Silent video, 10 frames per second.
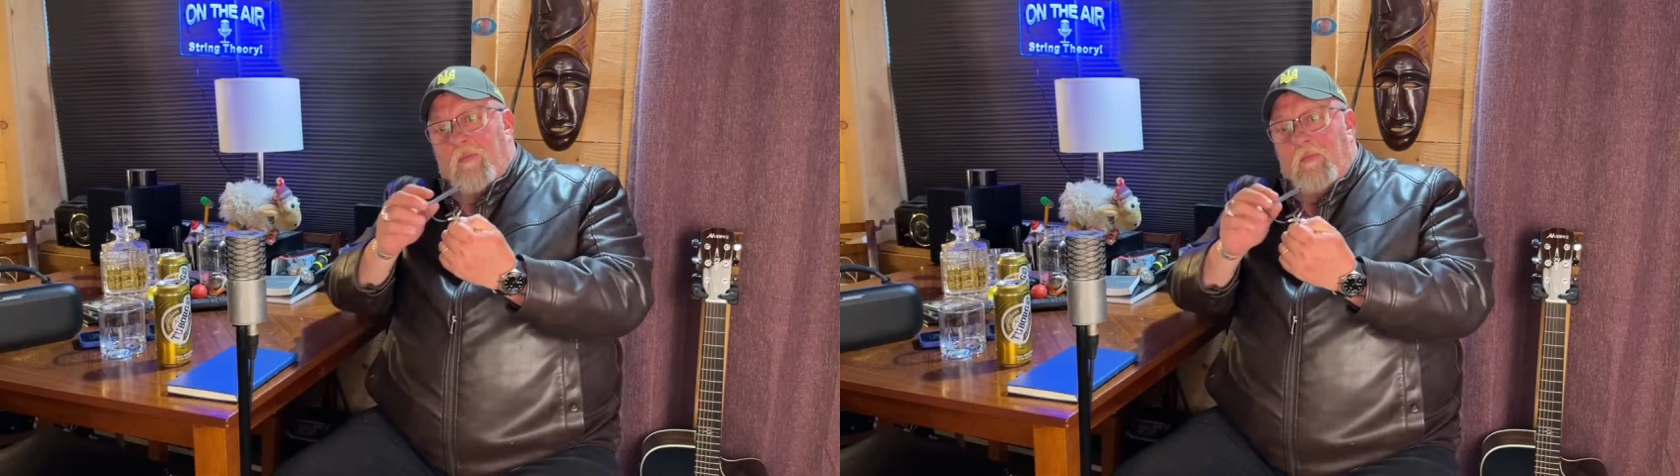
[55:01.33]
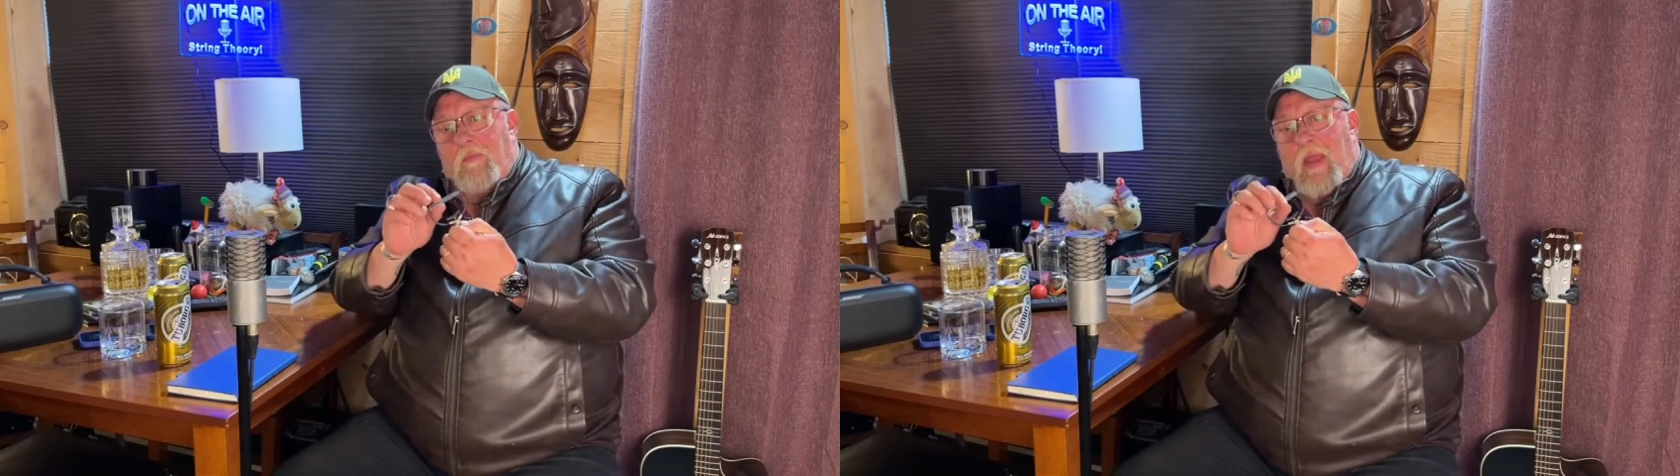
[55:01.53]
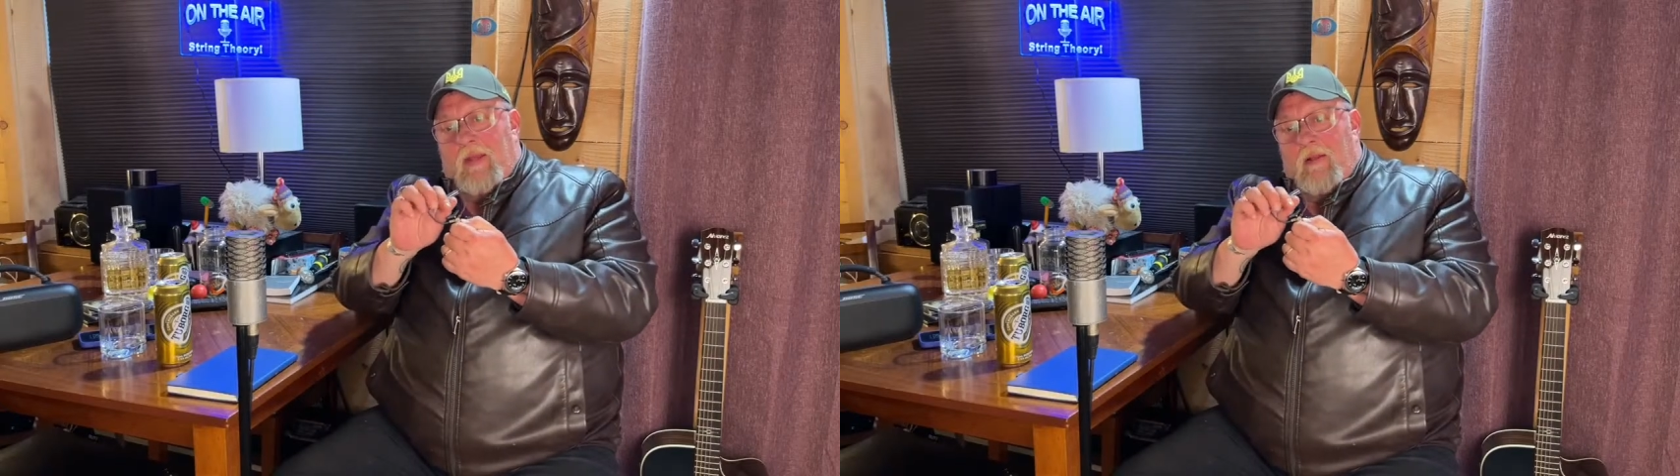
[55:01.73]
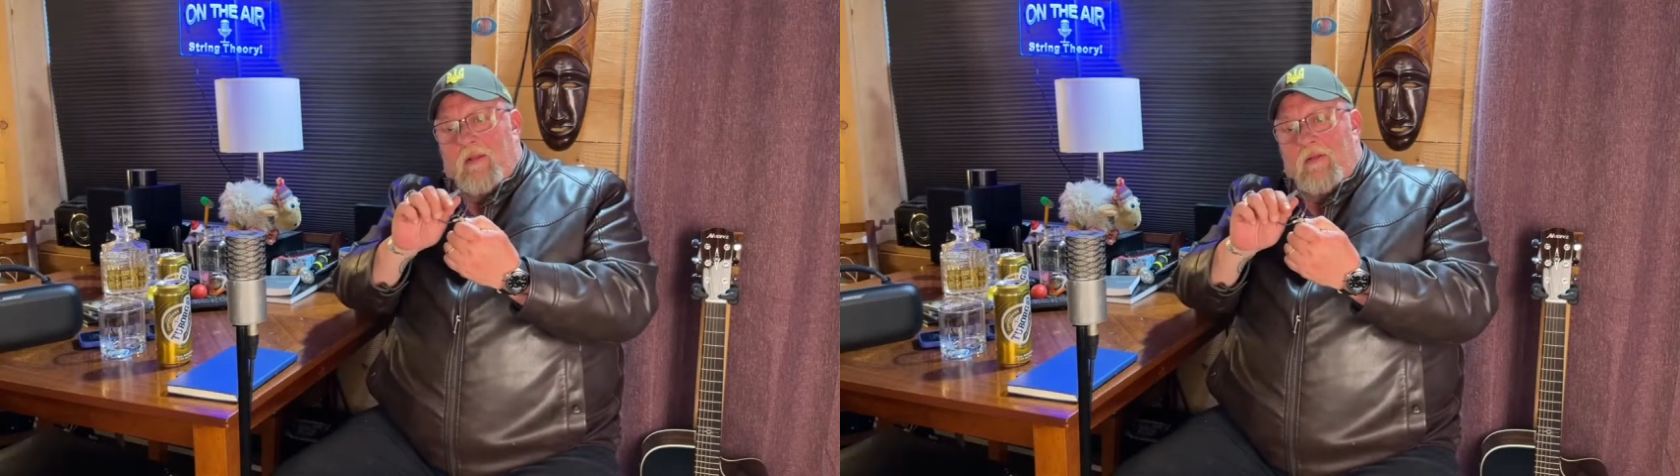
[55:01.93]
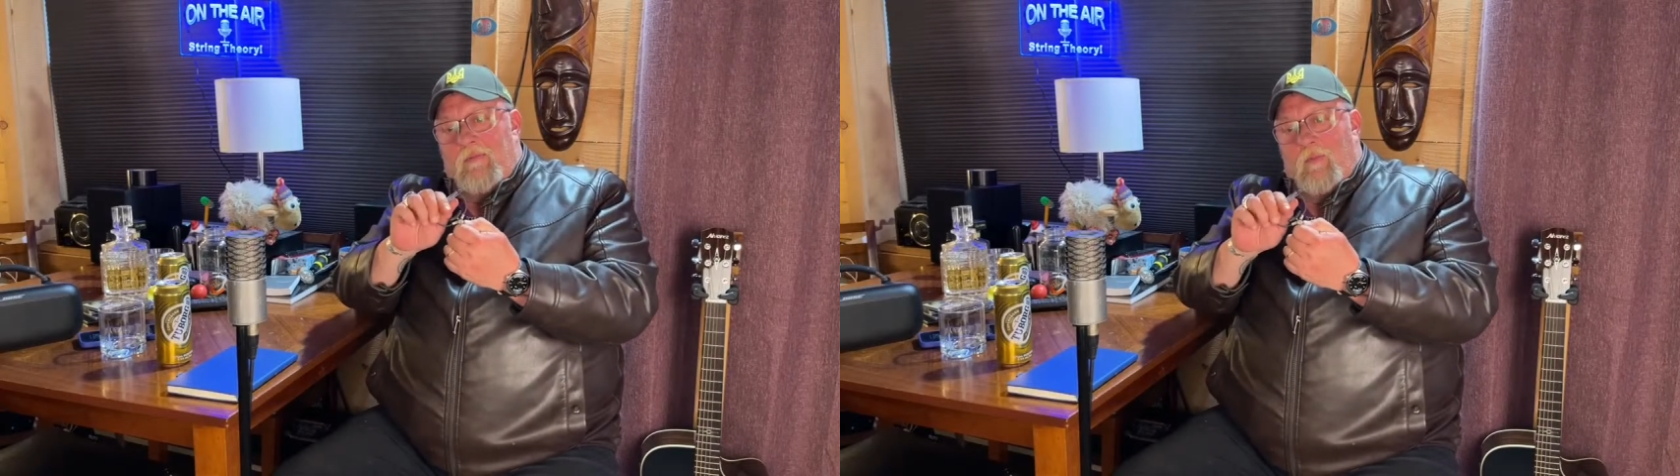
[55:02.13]
metal
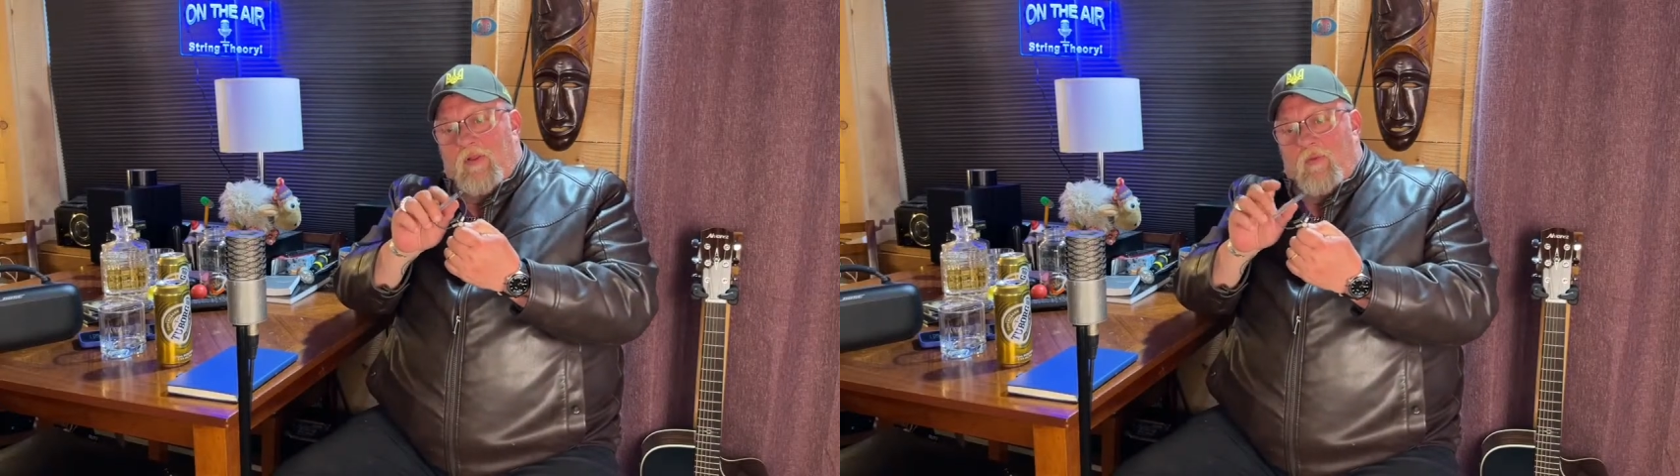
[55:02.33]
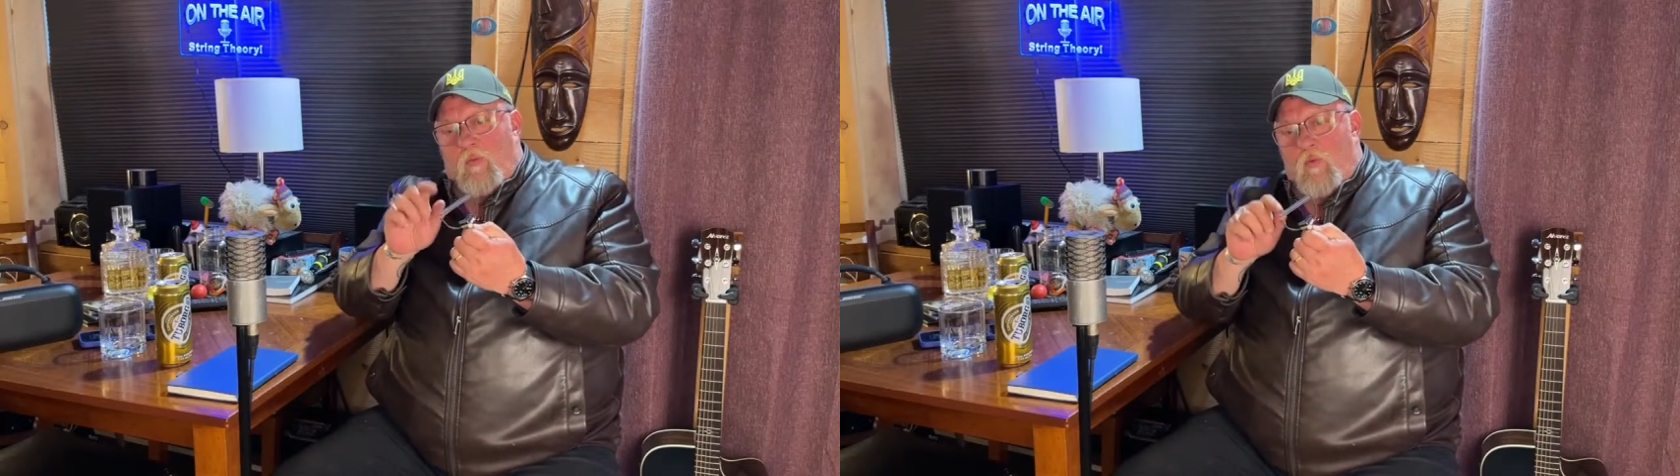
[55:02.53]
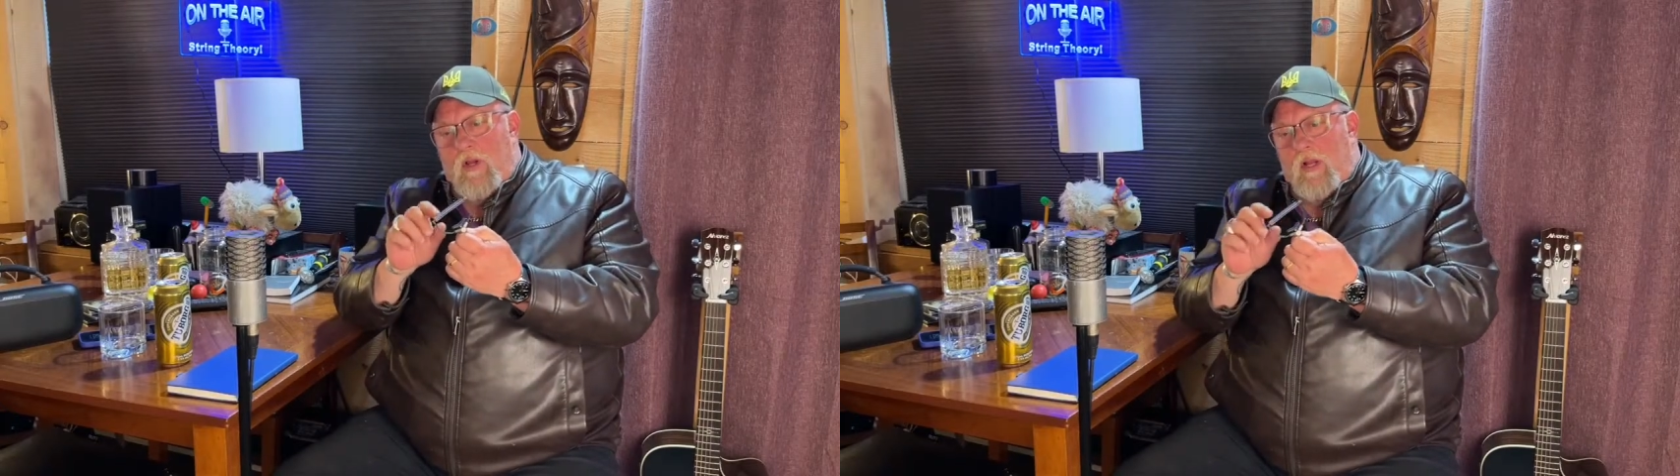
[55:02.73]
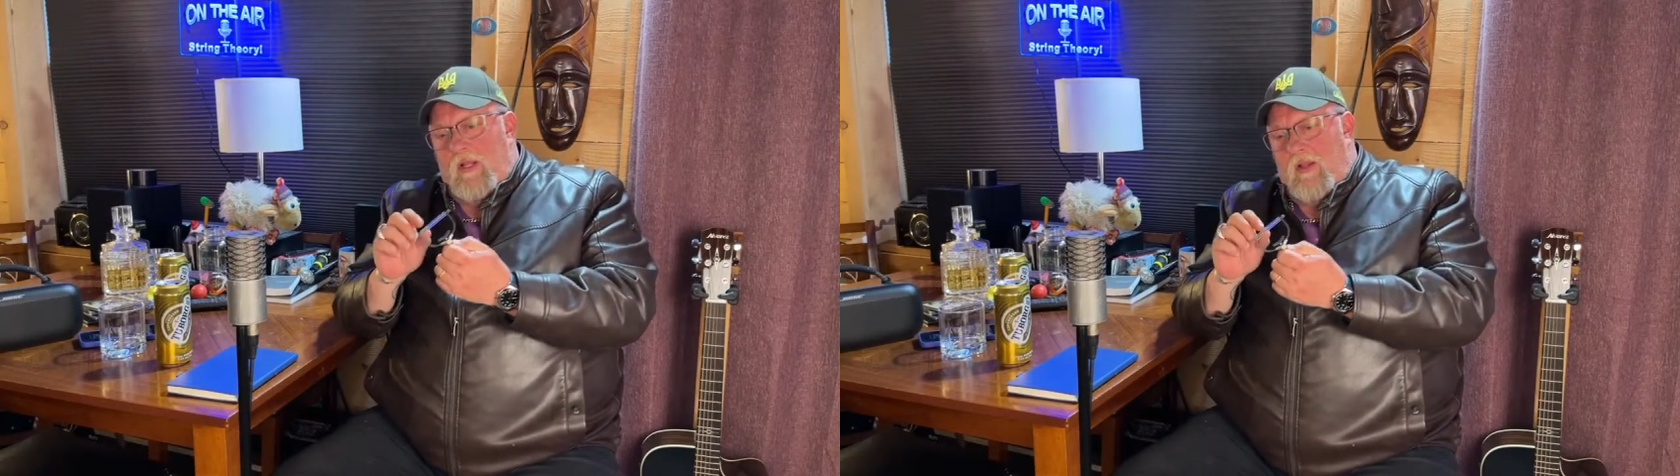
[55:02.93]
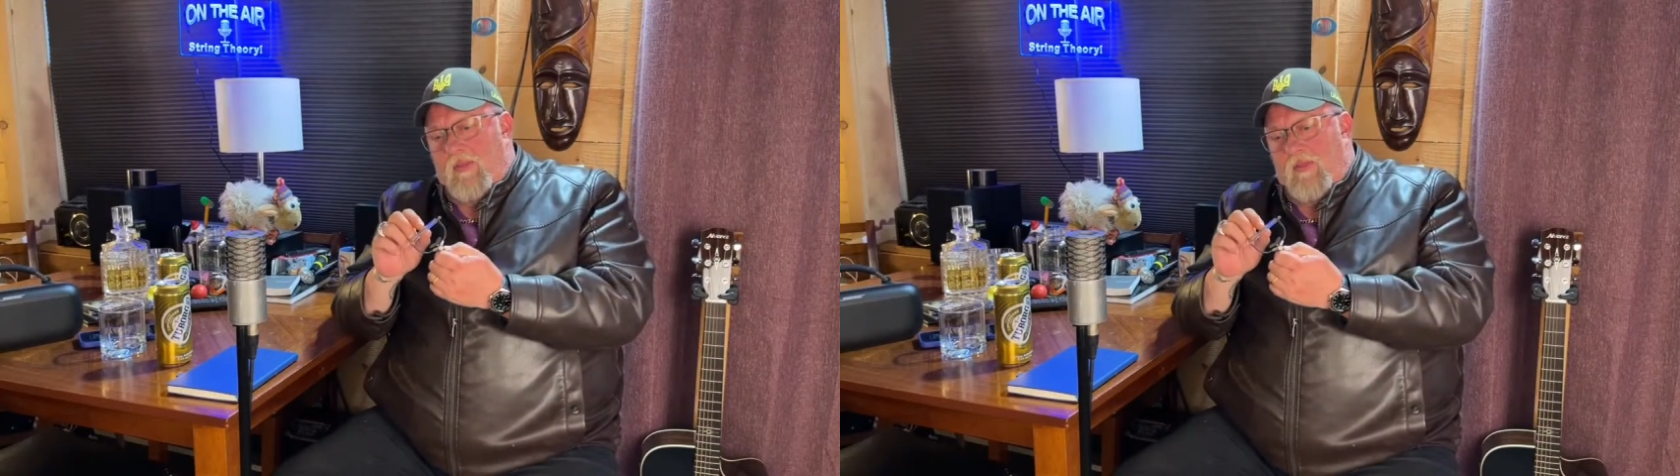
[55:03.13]
with a
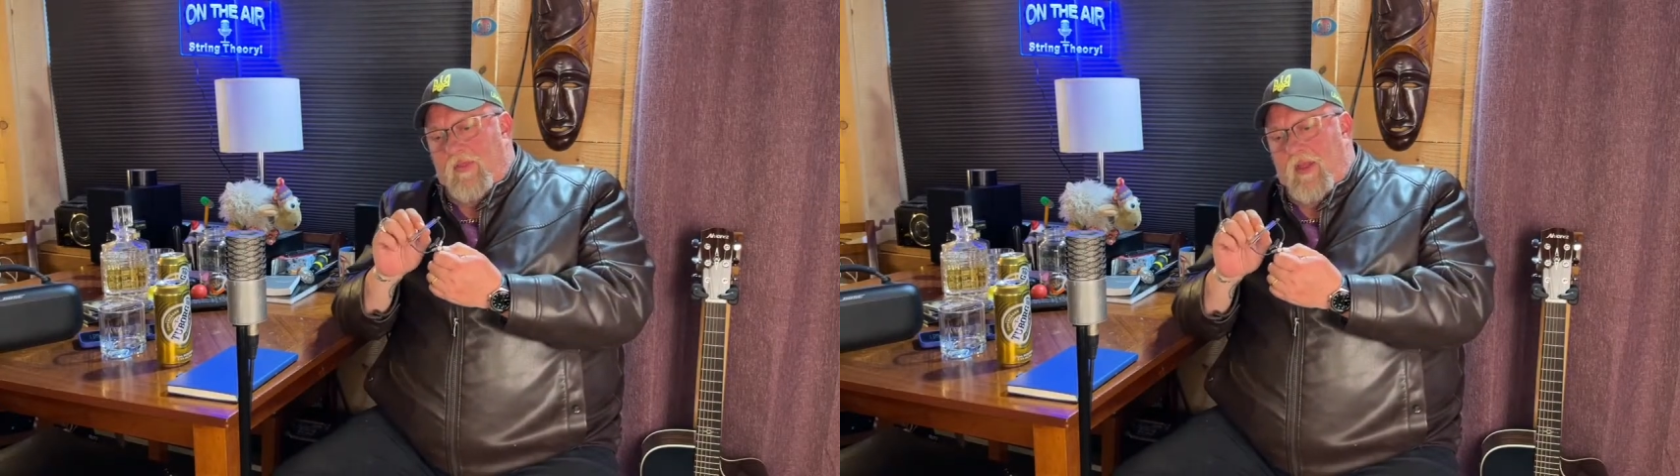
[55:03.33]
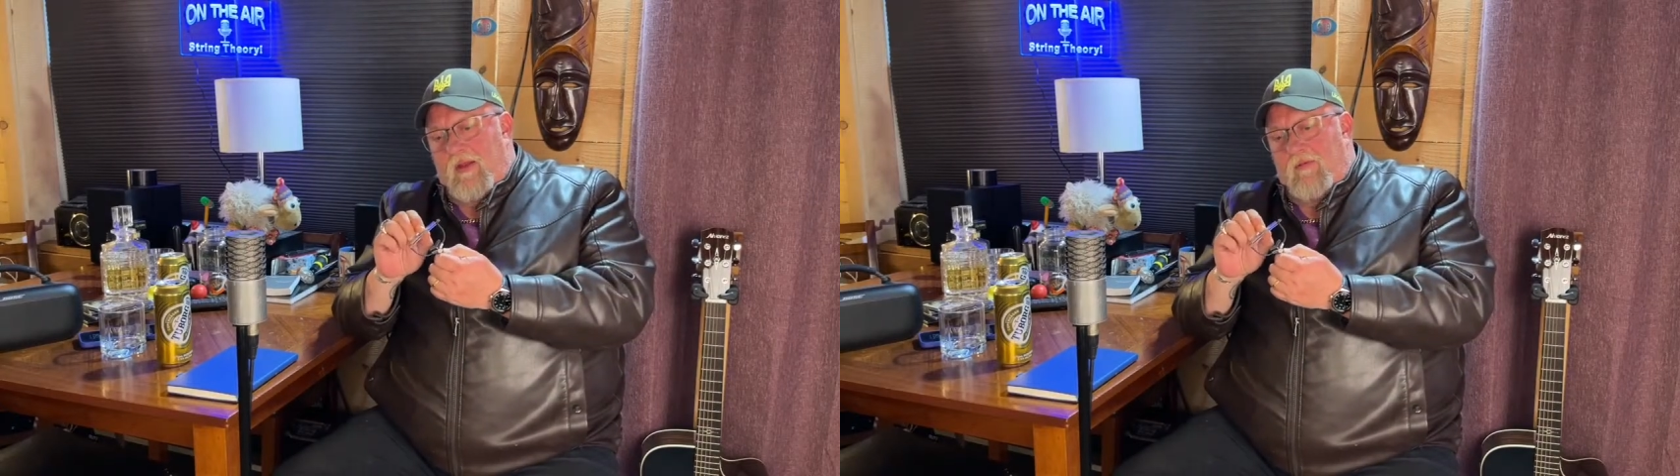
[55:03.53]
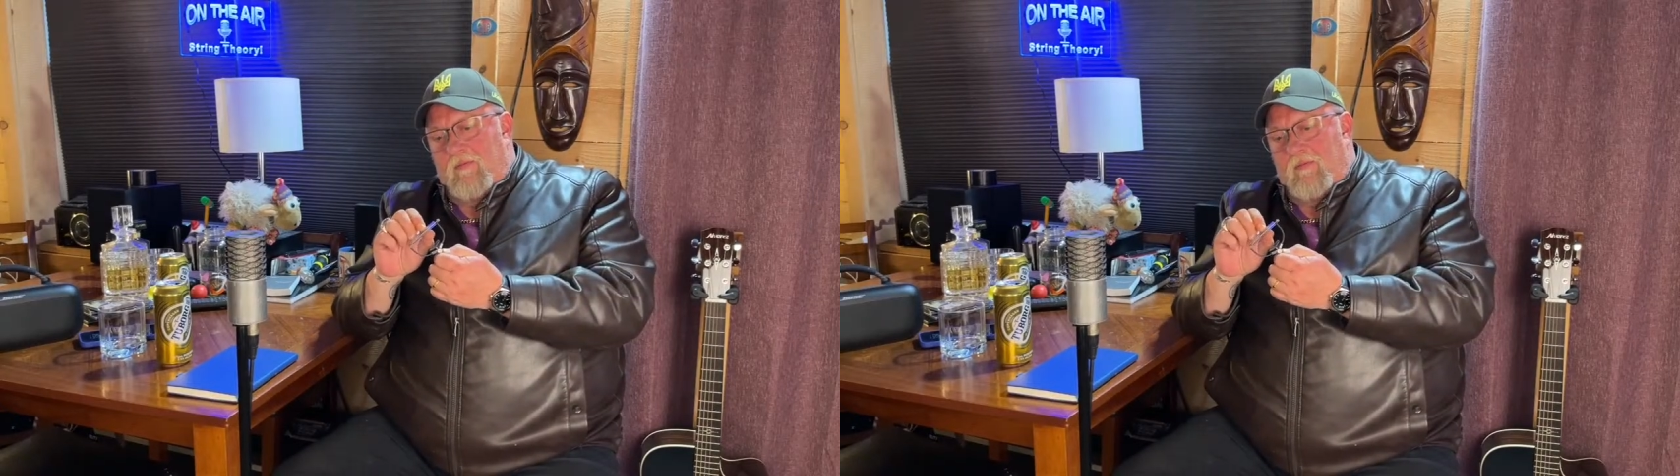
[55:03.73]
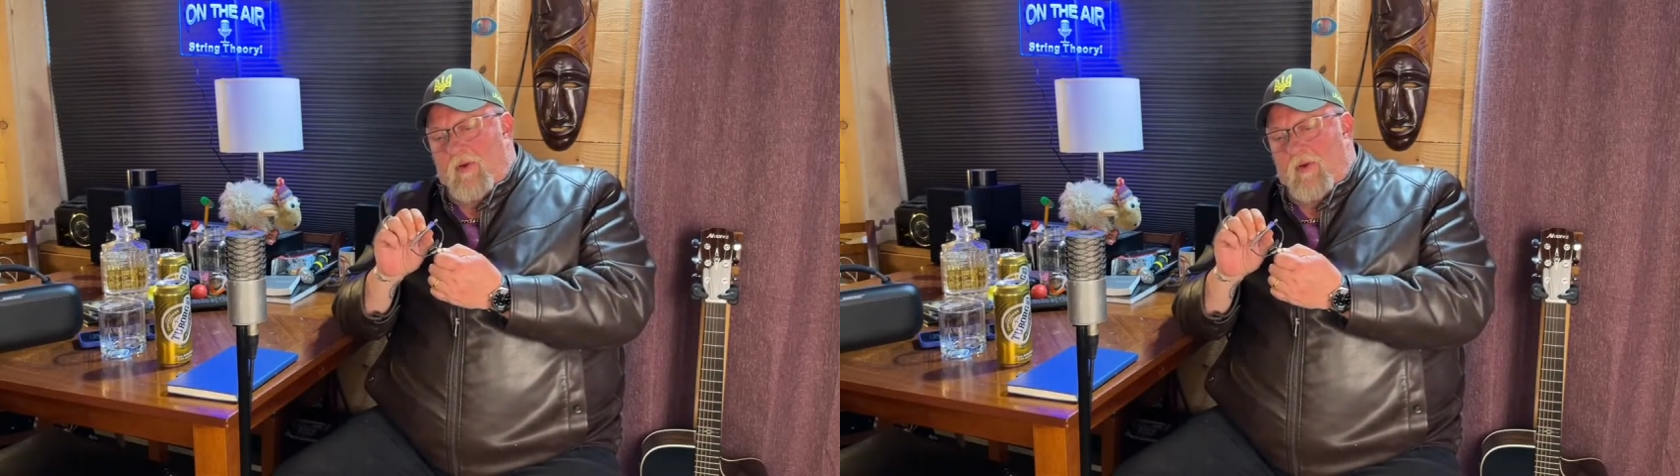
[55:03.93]
really thin,